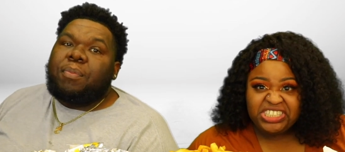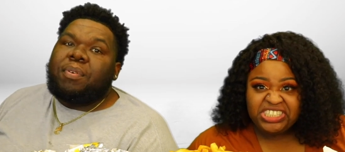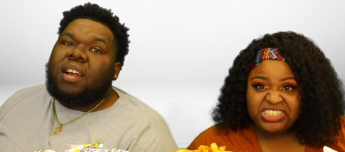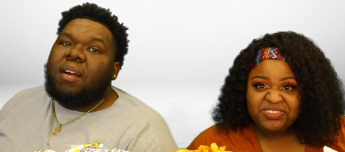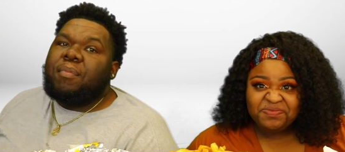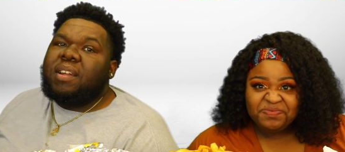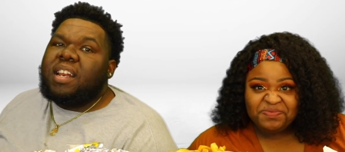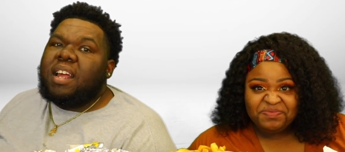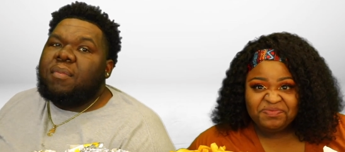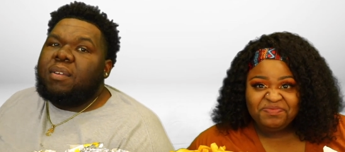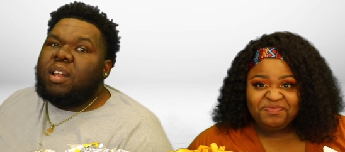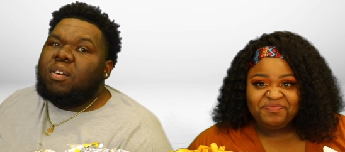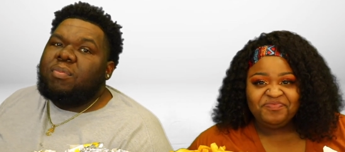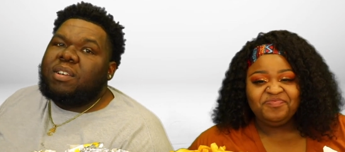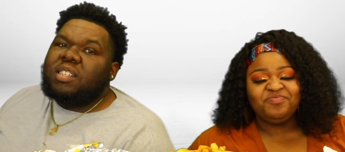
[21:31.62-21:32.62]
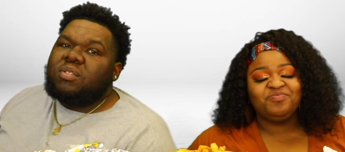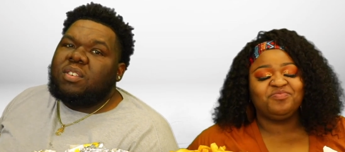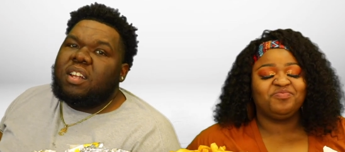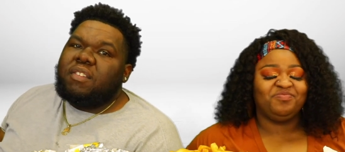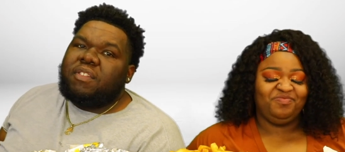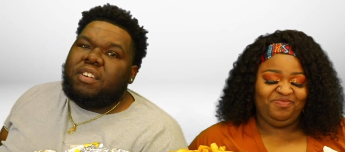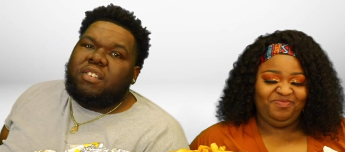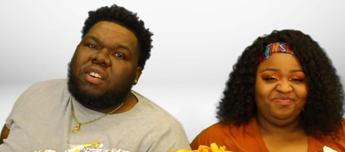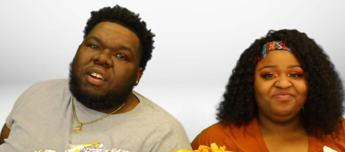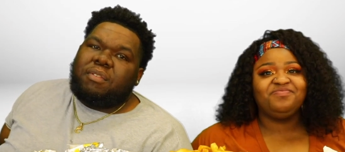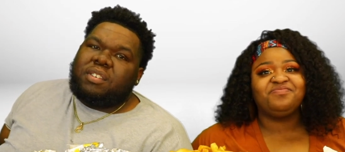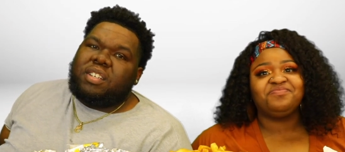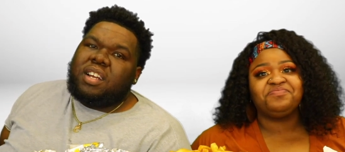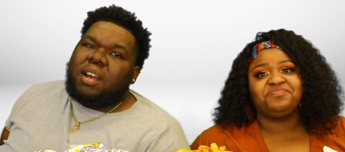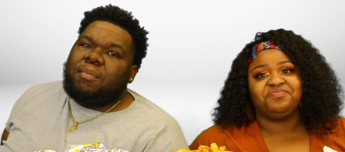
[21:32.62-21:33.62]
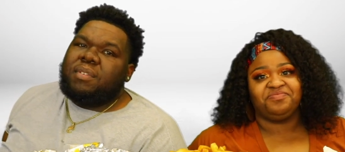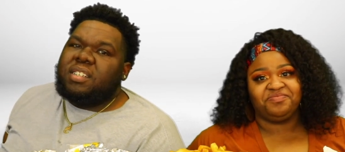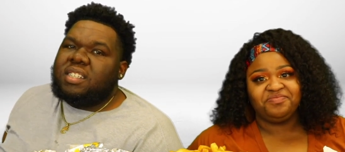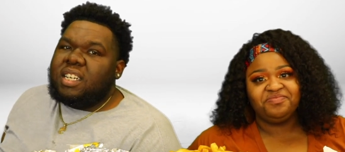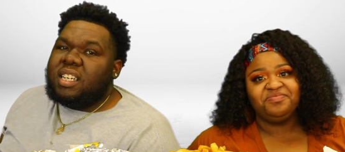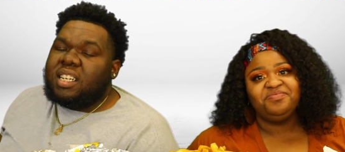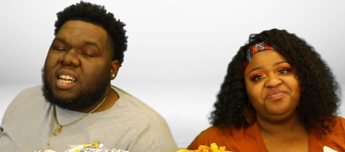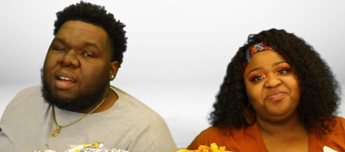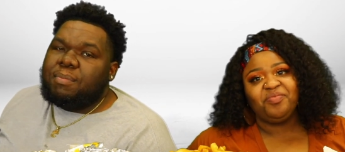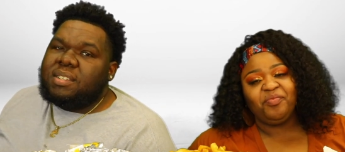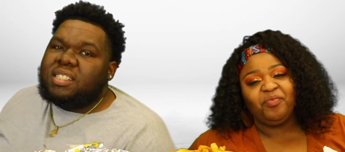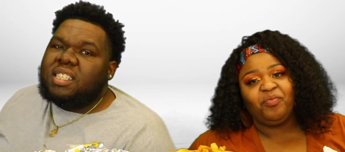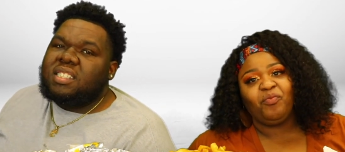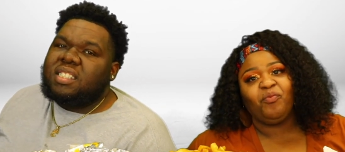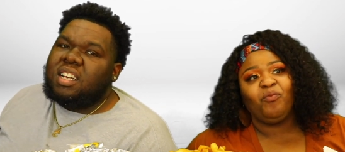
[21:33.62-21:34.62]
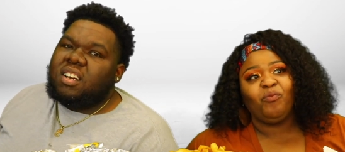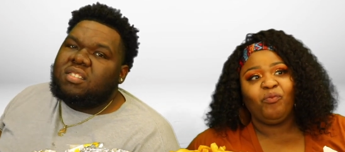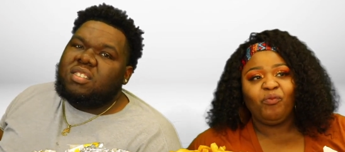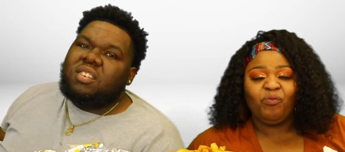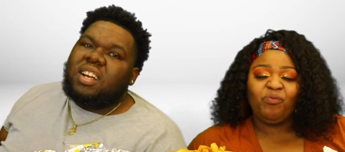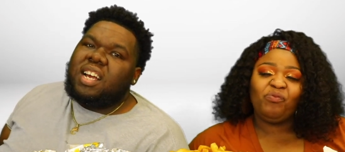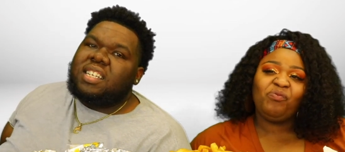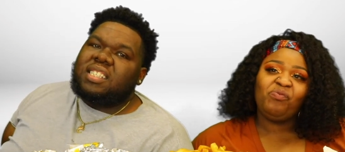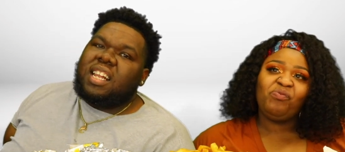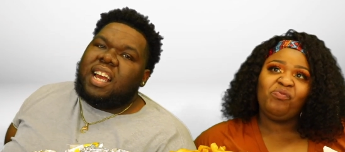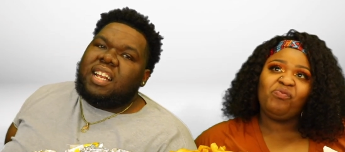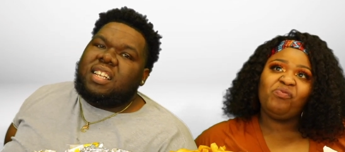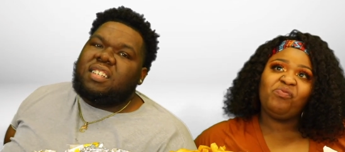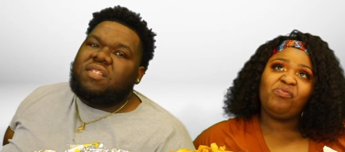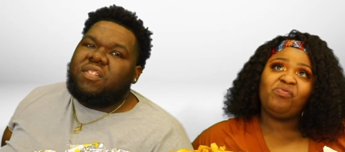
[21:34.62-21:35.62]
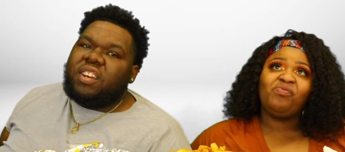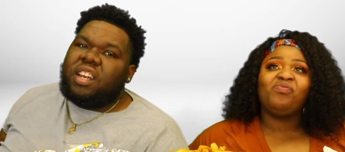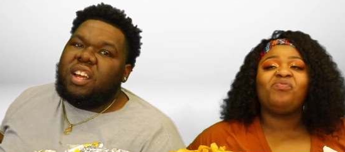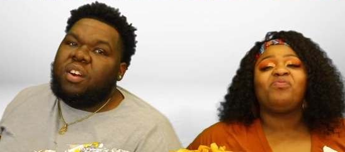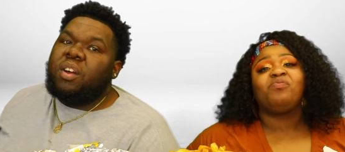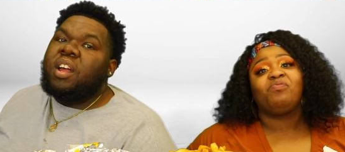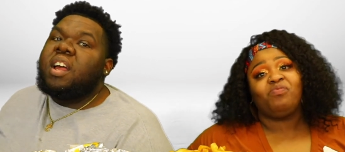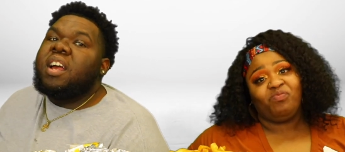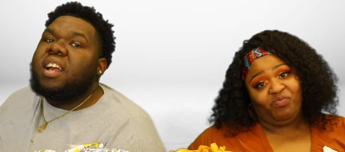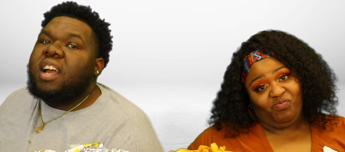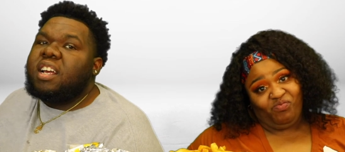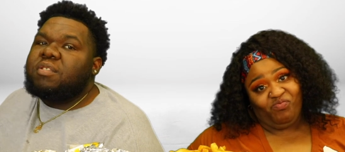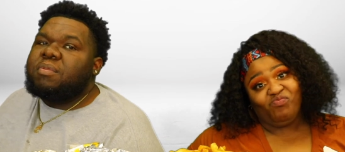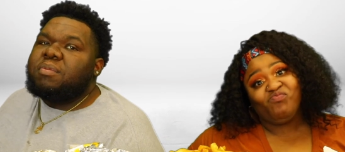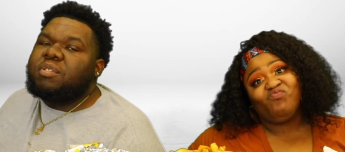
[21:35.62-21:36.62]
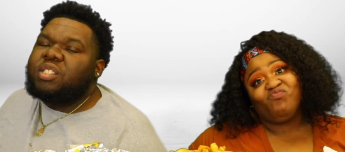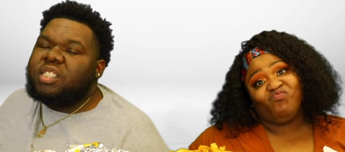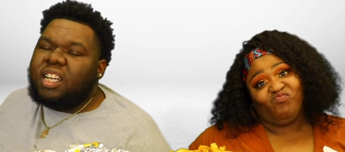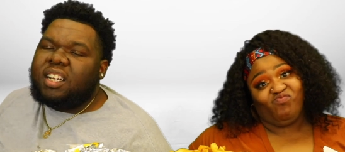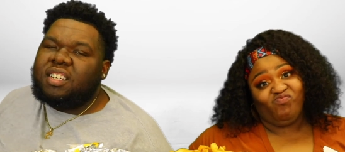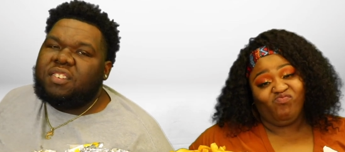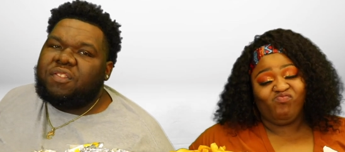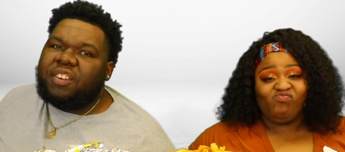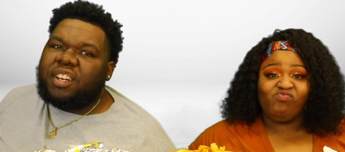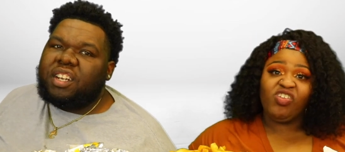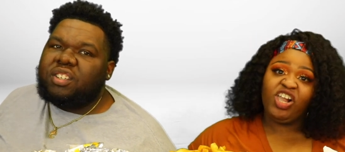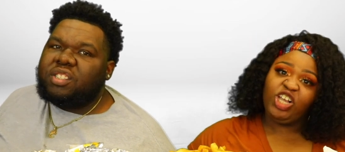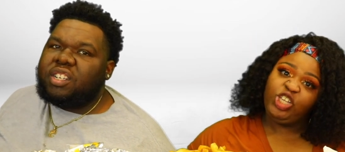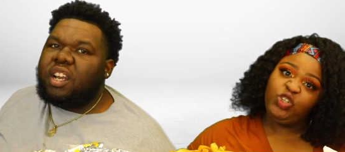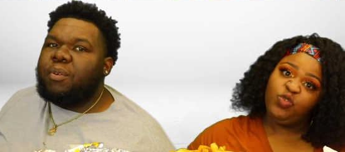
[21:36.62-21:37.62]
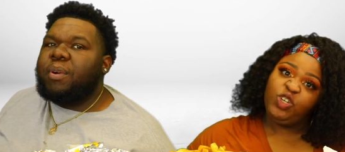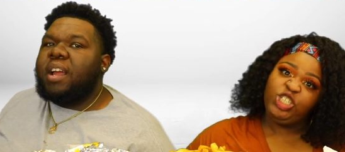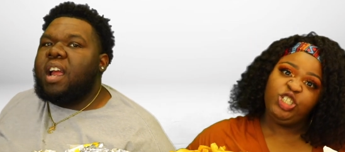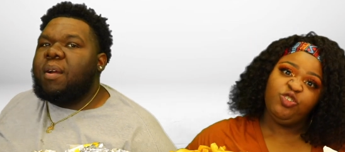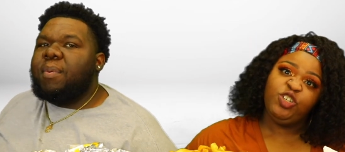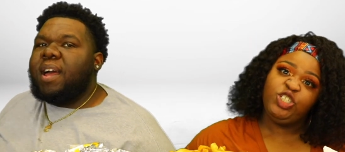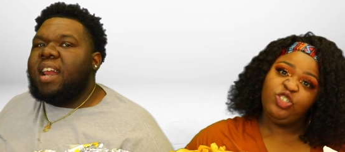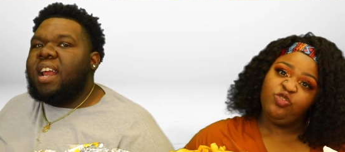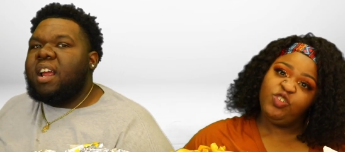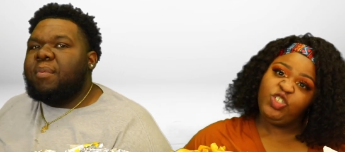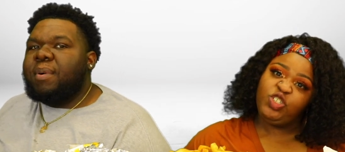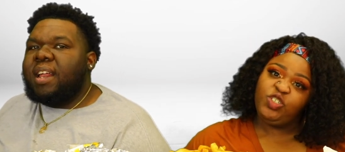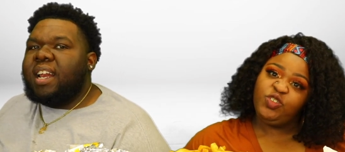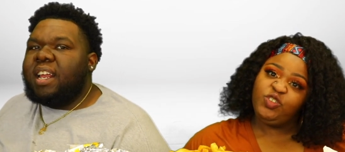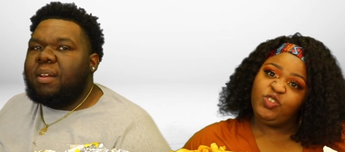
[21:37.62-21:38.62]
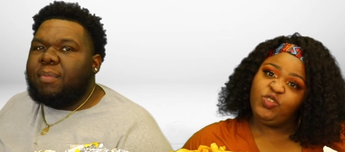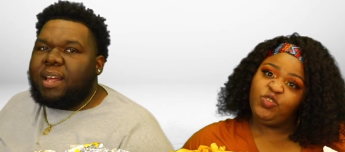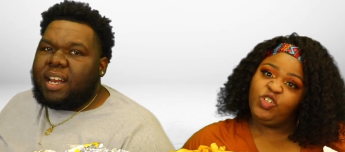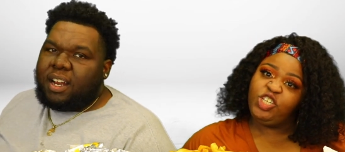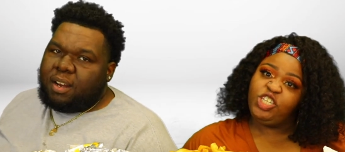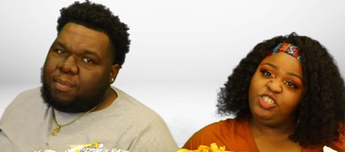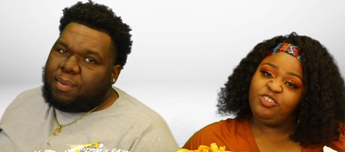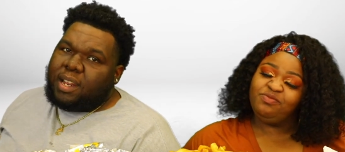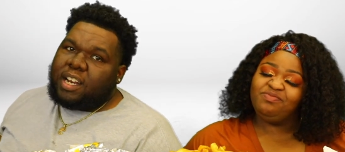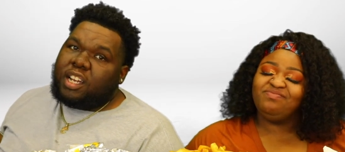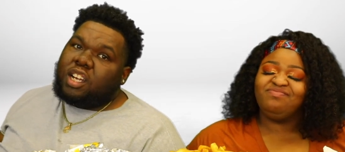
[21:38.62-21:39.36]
Speaker 1: drop a comment down below because we love to interact with your comments in the comment section. Also, guys, like this video. Guys, remember to share this video. Share it with everybody, everybody, anybody, everybody.